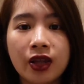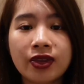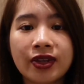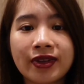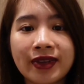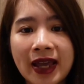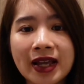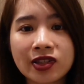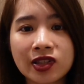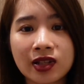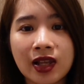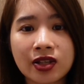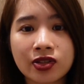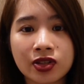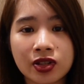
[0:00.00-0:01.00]
The next
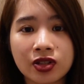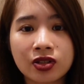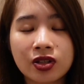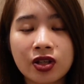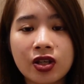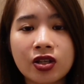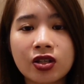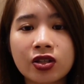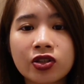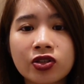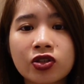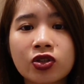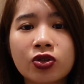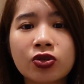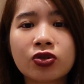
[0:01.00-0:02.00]
lesson
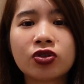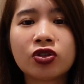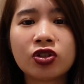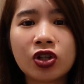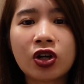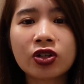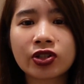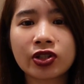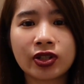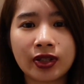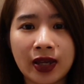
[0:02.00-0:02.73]
is to not